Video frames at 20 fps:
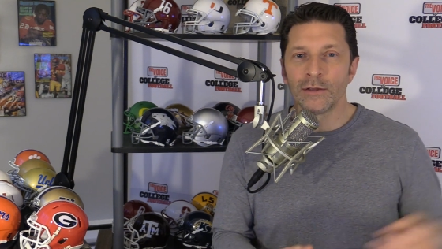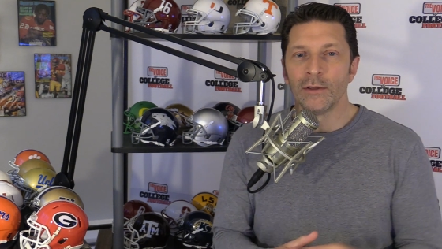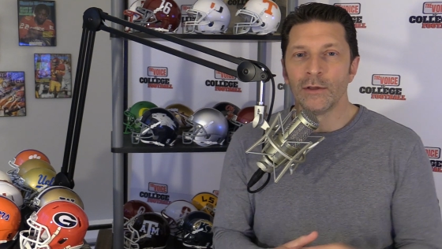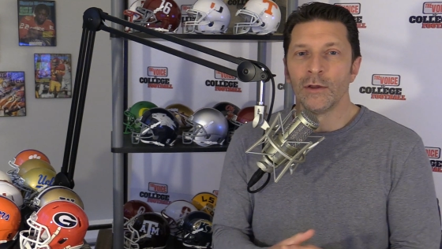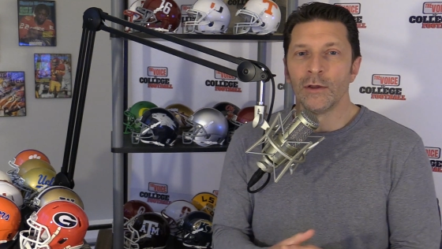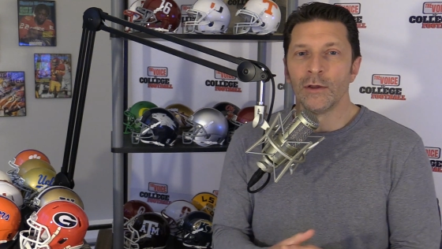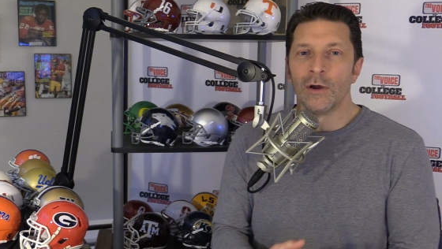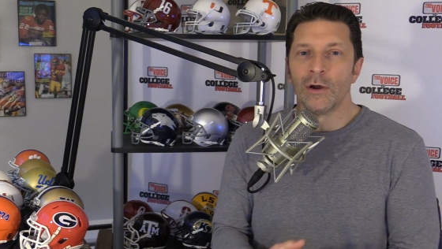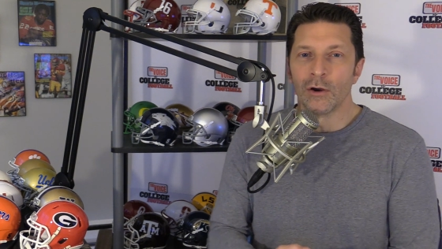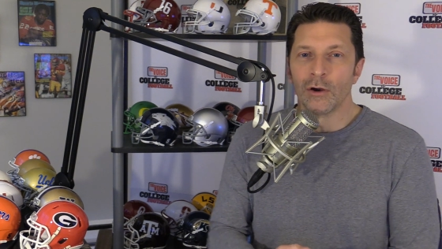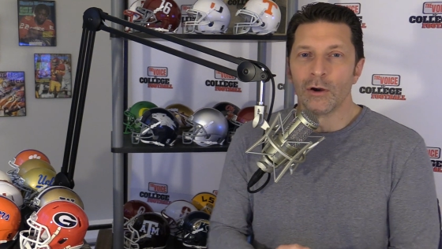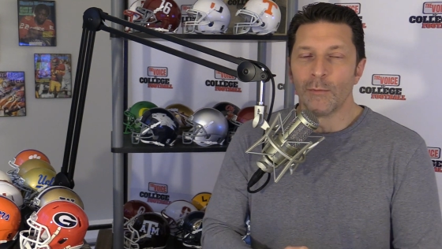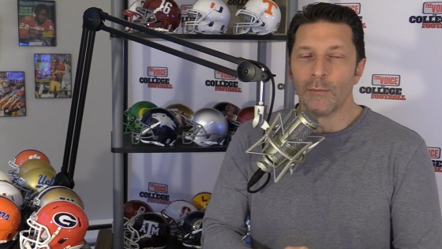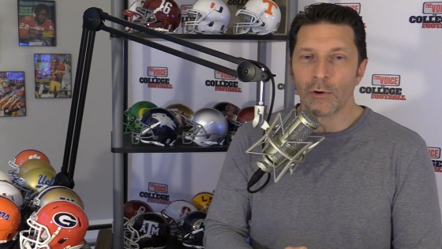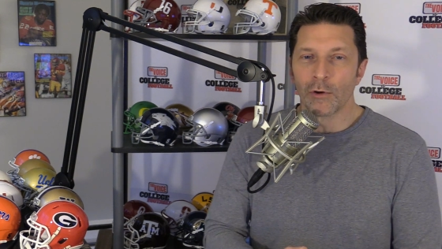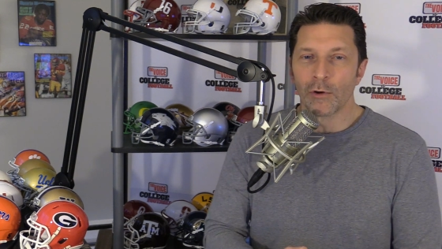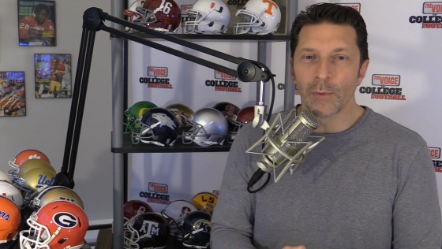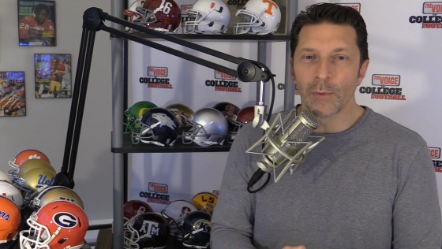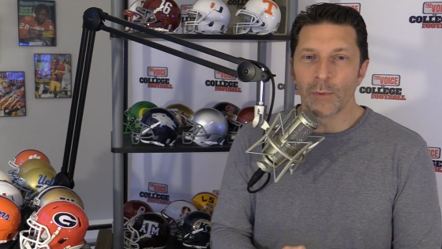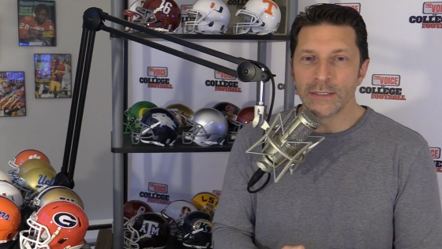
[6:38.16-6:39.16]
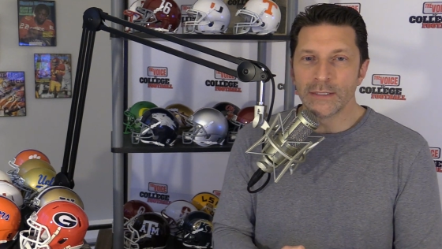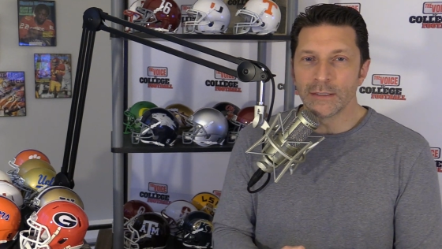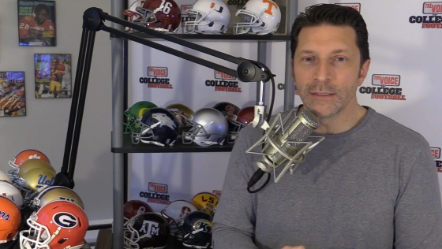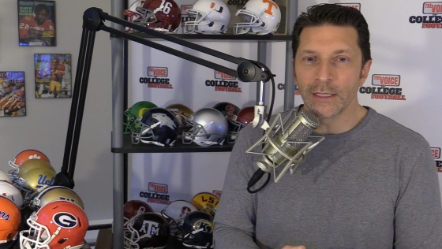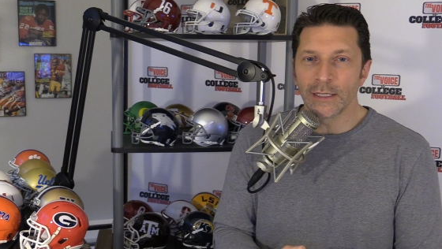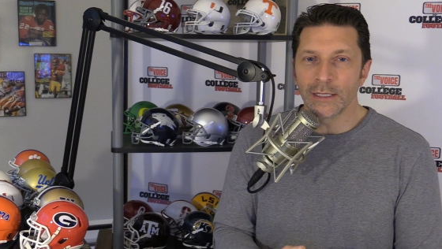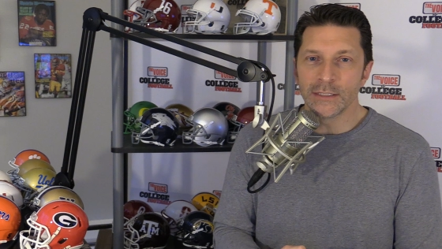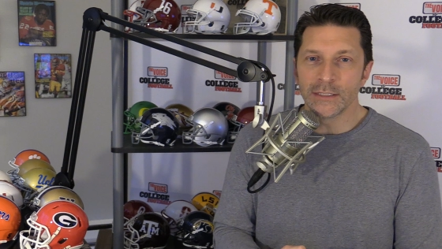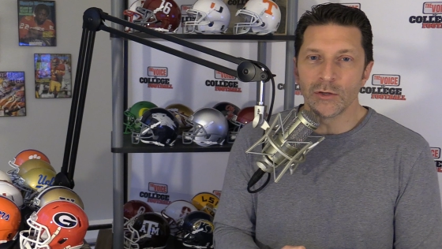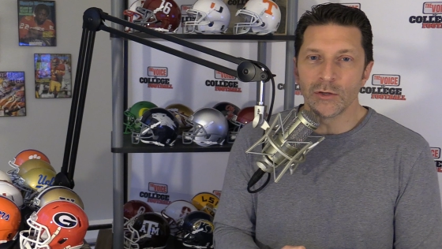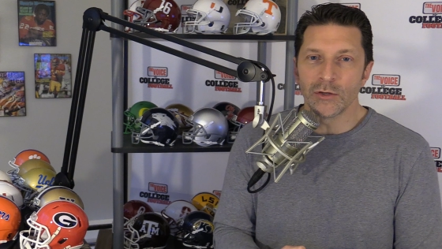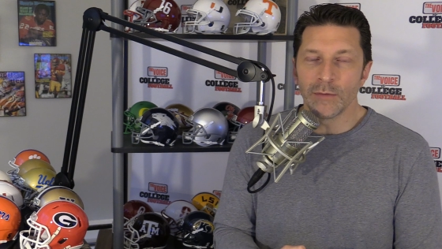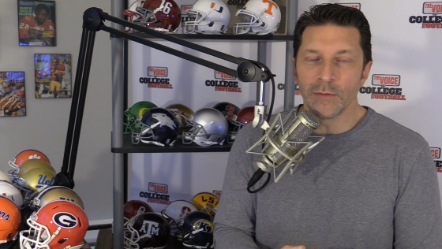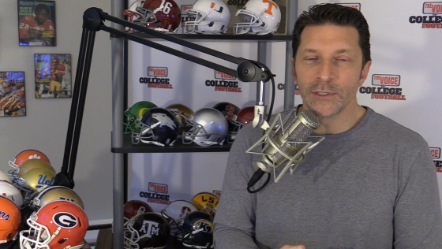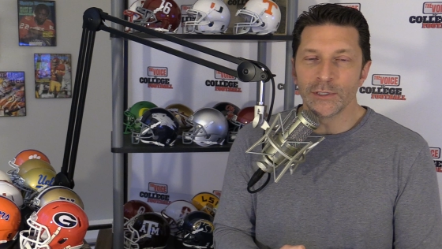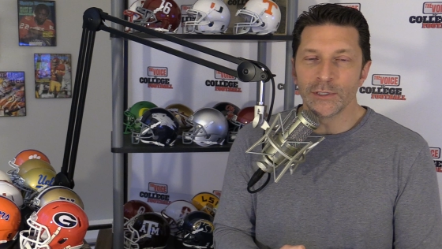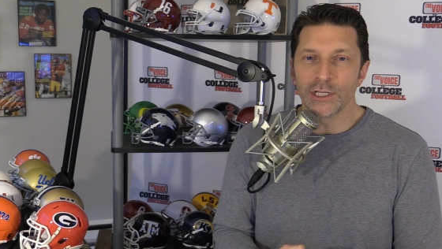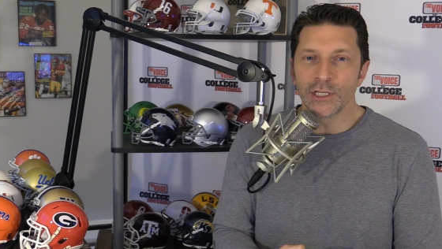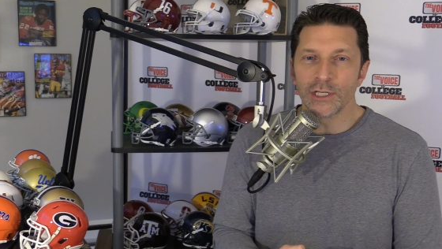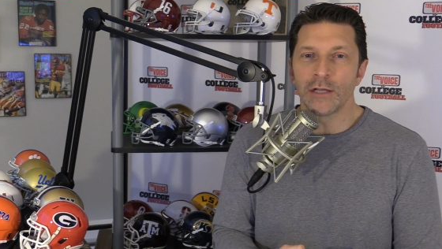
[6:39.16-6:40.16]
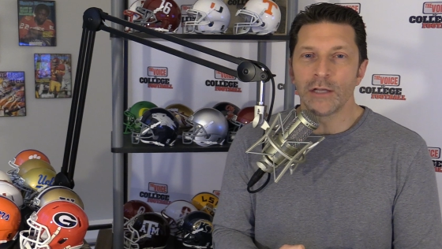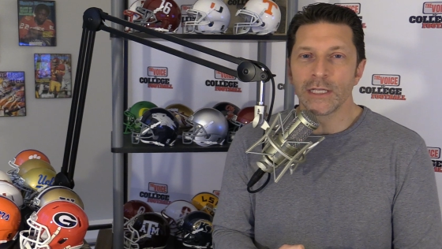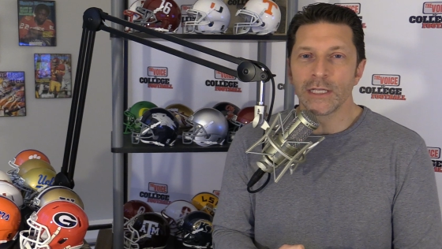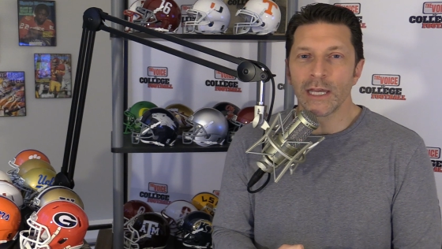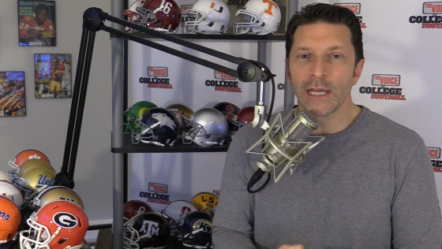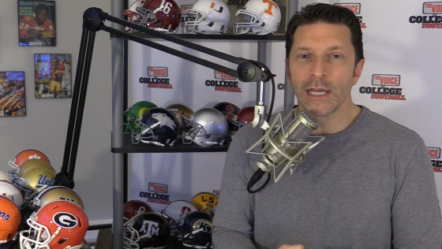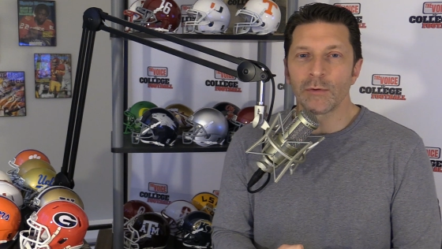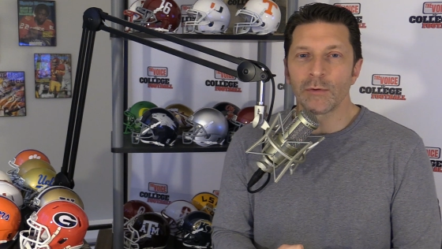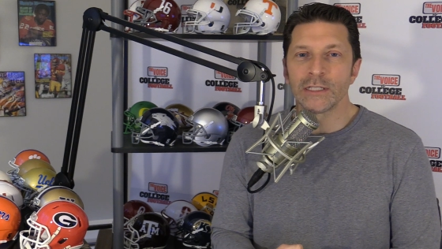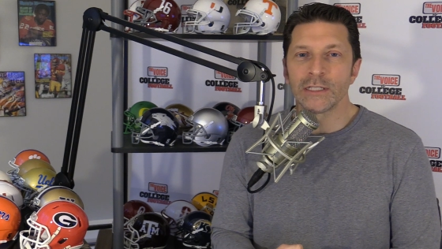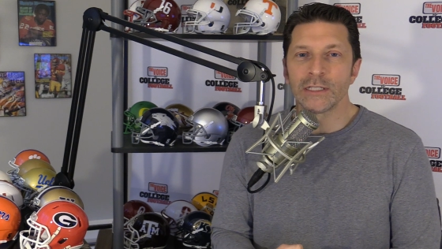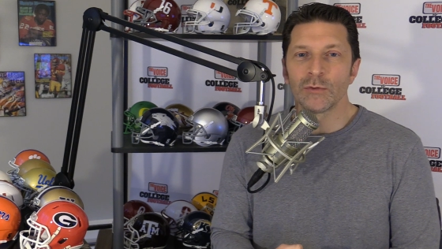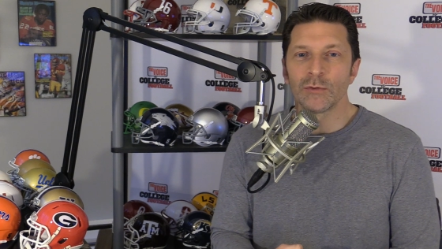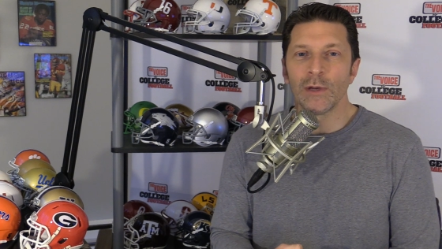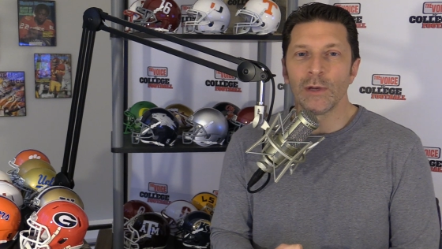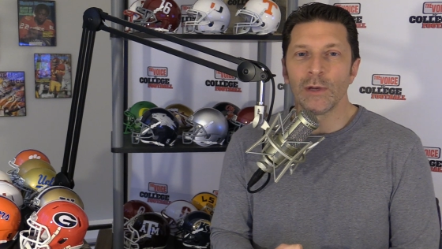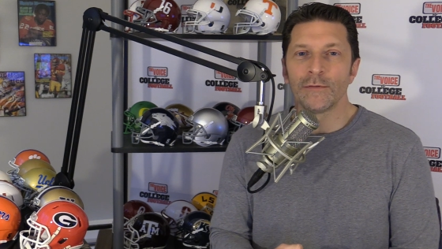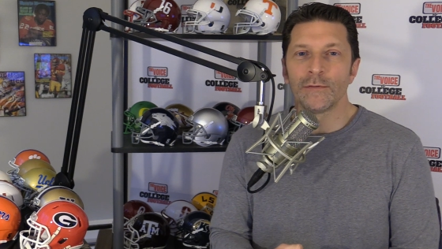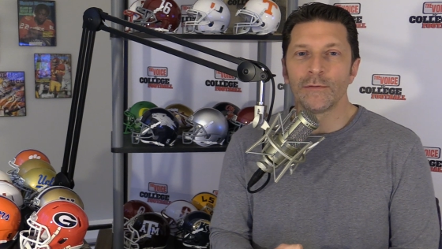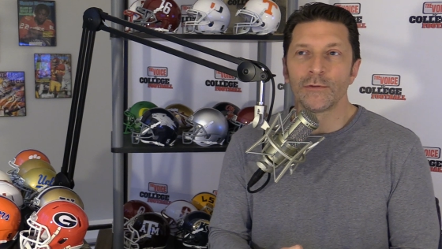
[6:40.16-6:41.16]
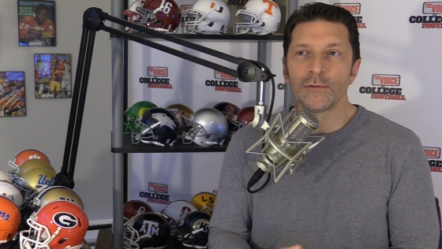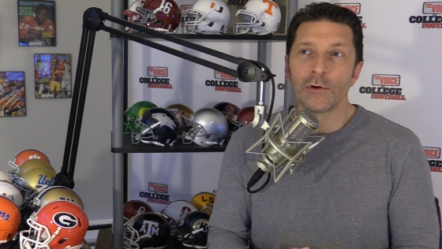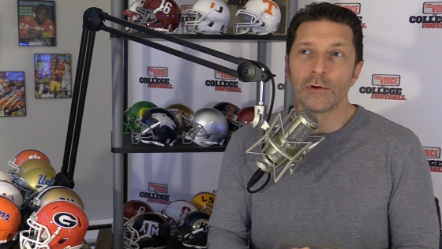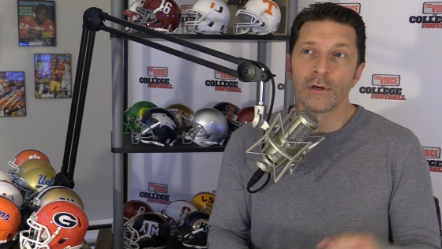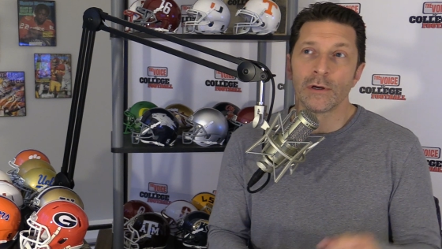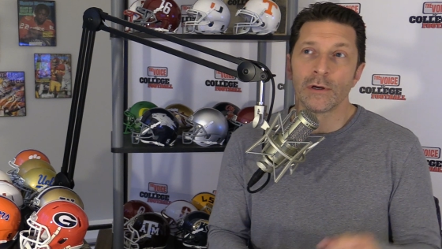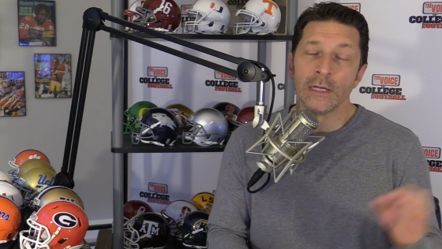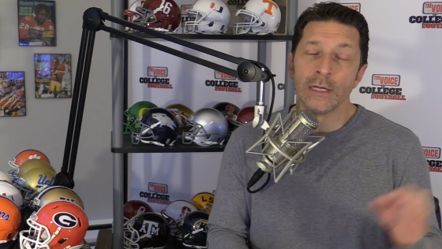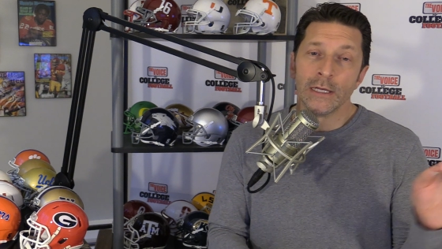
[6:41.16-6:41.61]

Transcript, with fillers: or more recently, Sony Michel, D'Andre Swift, or